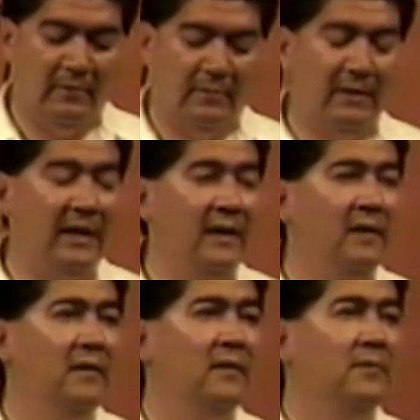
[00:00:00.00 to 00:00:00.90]

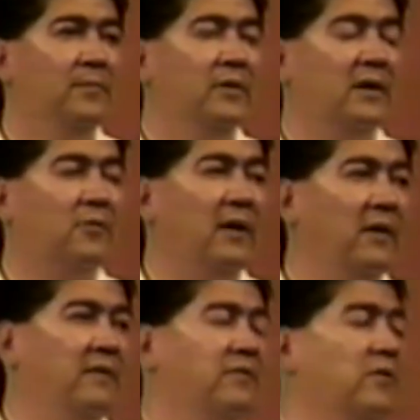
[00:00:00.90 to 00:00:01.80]
They put a
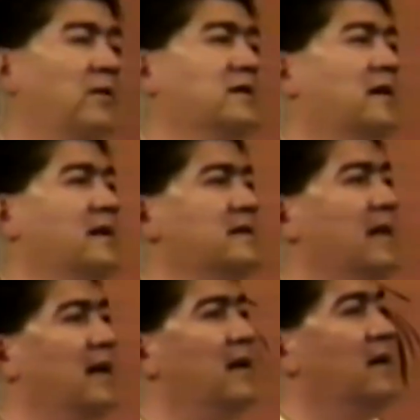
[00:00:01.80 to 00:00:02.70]
crown of thorns on his
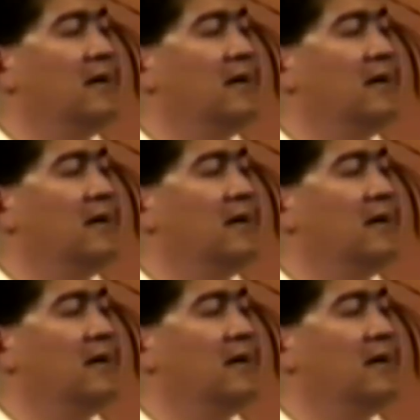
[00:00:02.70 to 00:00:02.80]
head.